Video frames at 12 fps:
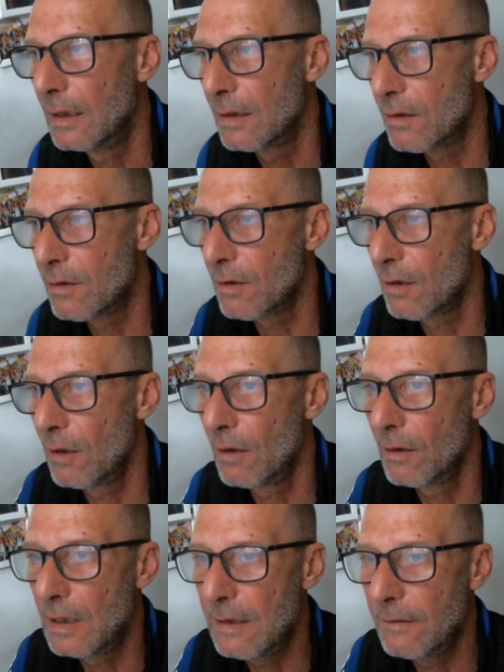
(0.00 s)

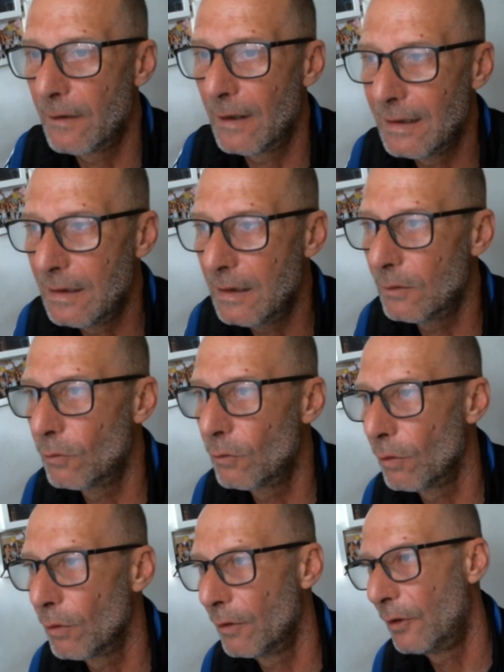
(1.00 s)
So if I need
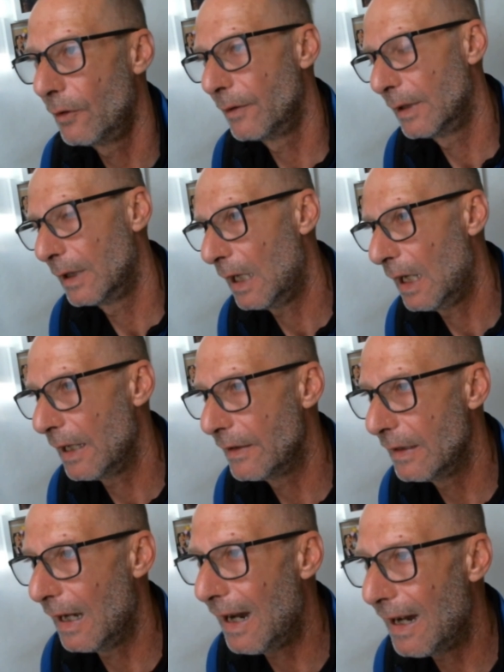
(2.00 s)
to
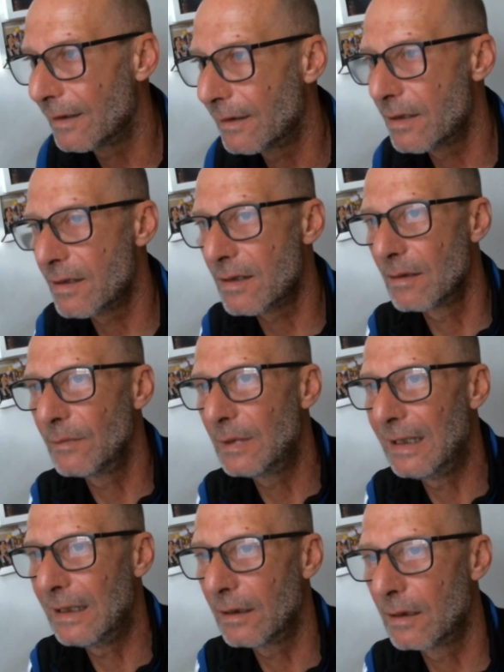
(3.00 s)
add
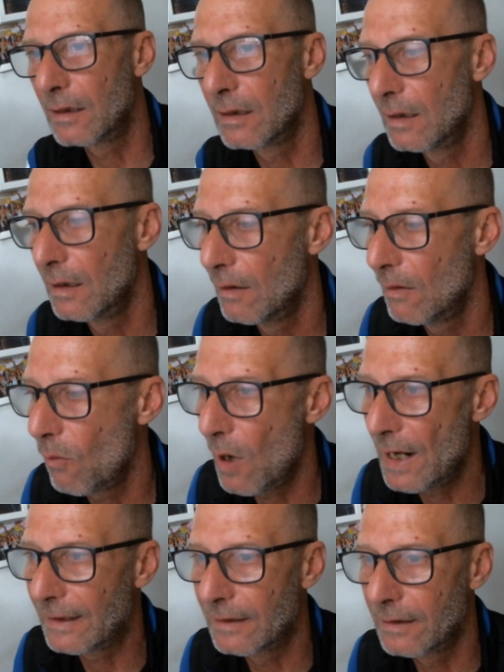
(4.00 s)
something
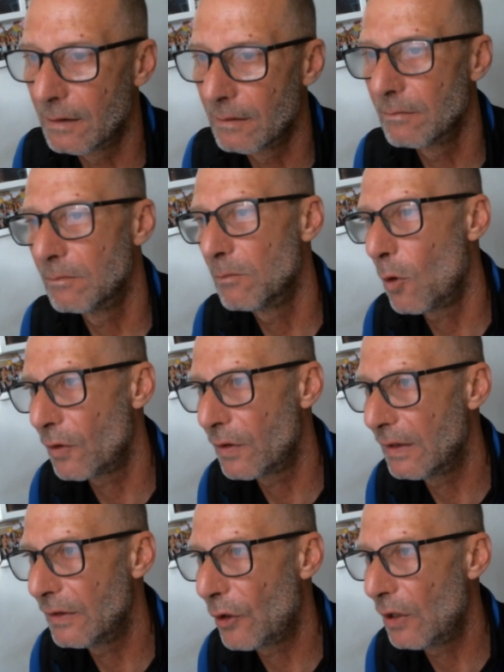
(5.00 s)
like more
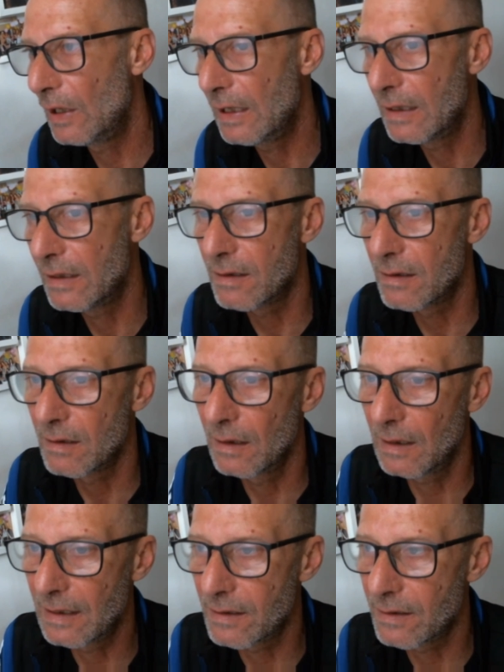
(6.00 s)
than release,
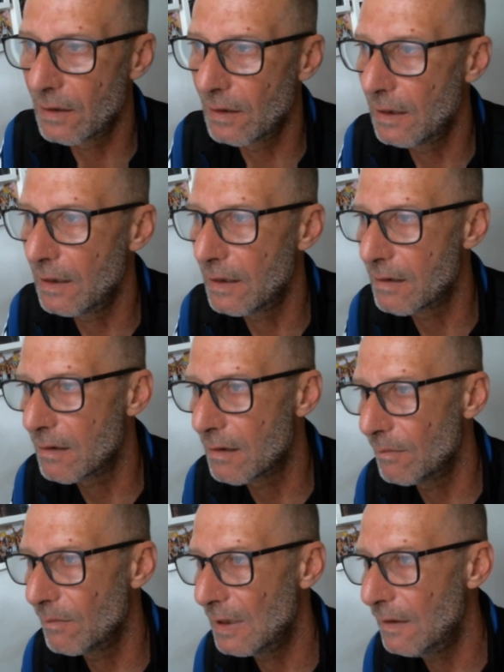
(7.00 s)
less release,
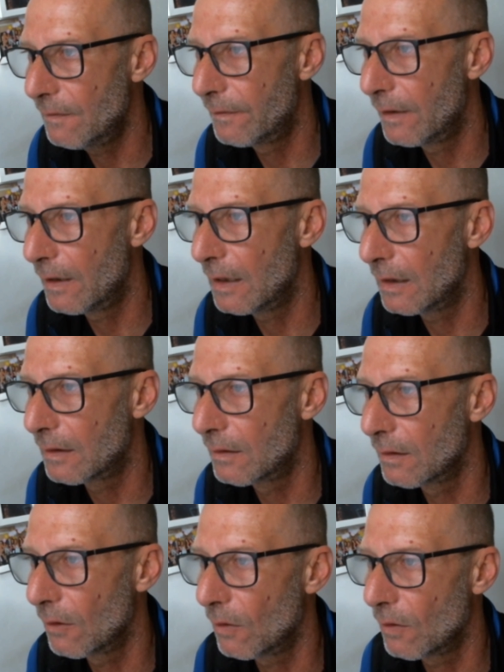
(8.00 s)
some effect
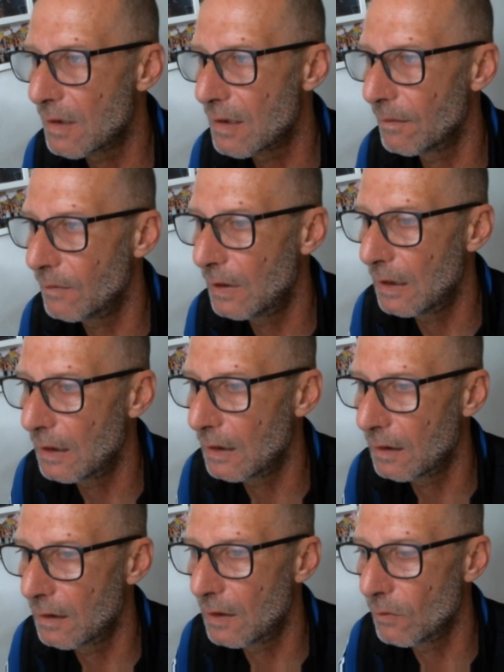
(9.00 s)
on something,
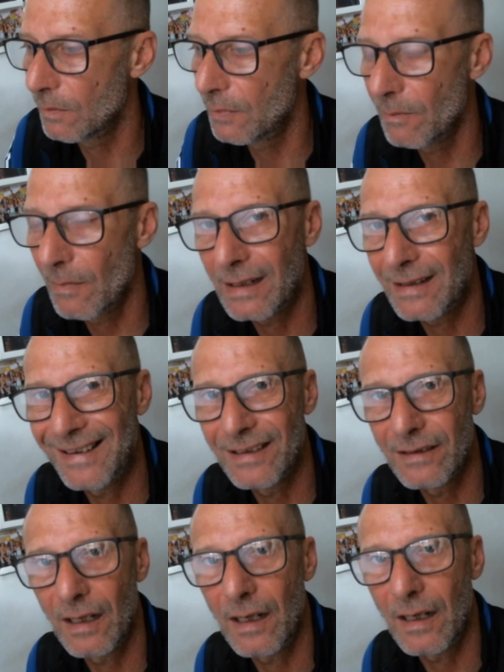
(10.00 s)
he would be make
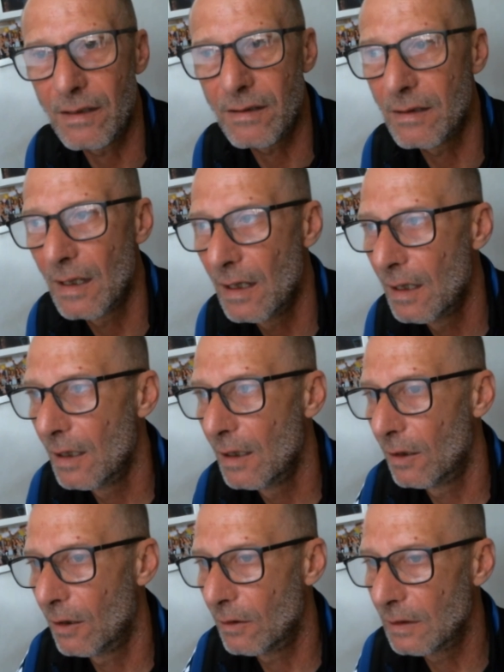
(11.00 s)
analysis
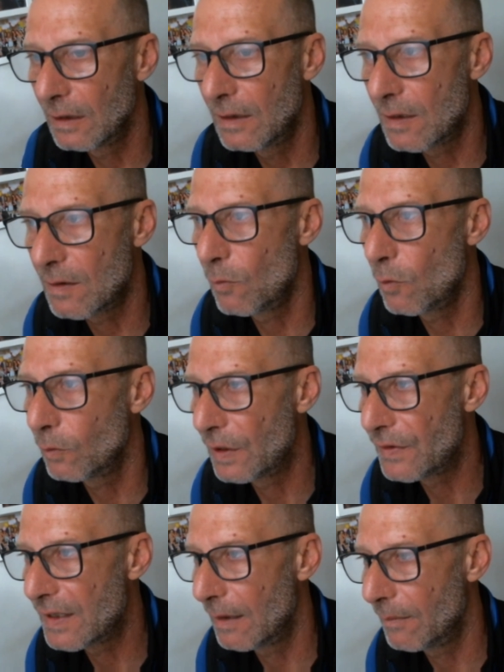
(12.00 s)
on this
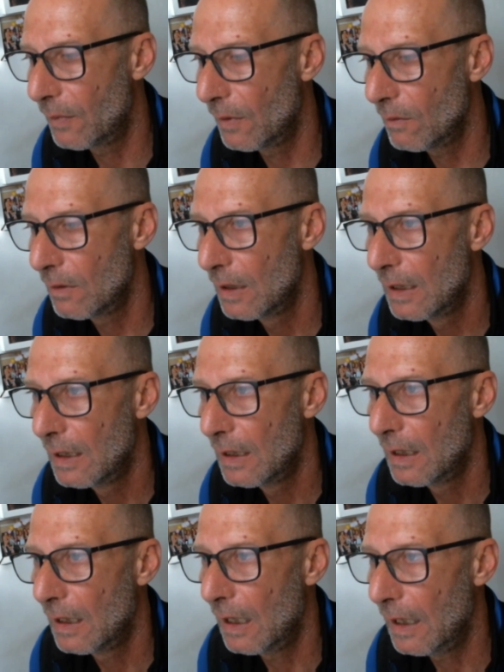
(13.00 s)
multi-sample,
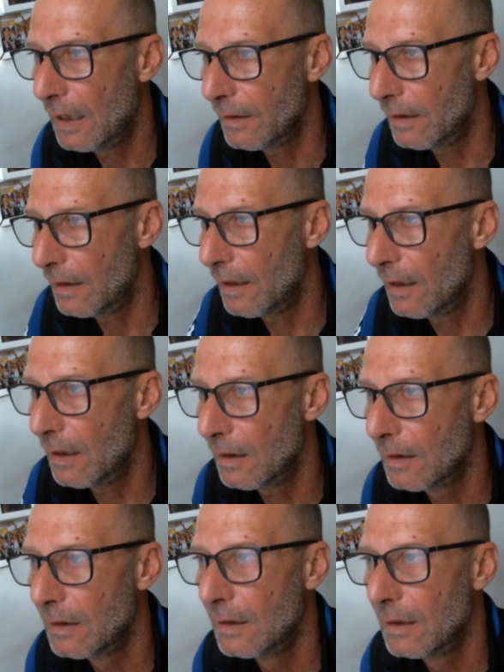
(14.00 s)
and there,
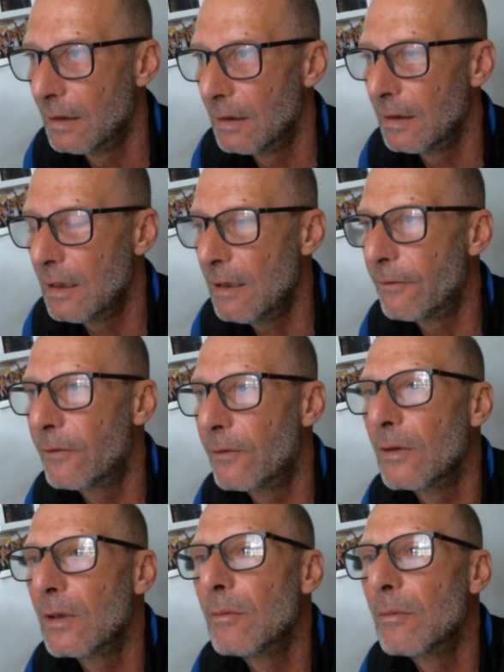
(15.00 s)
if